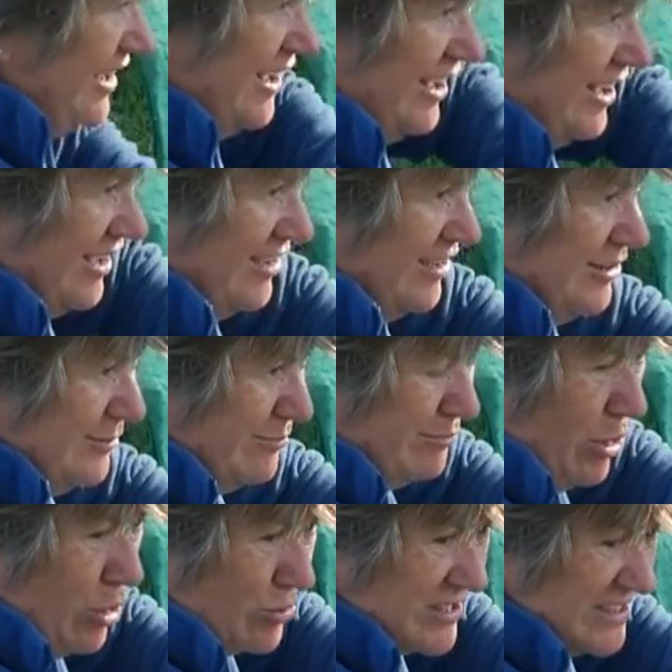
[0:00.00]
Uh,
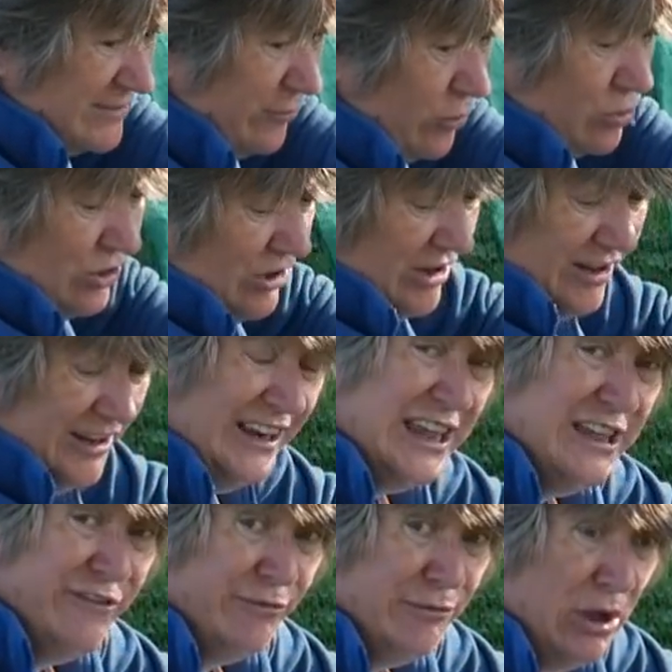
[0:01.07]
box for
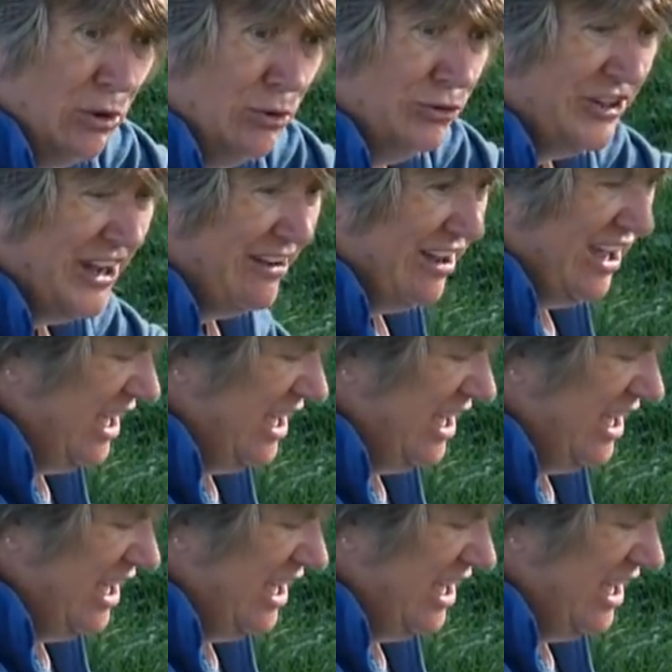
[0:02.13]
leaf mould out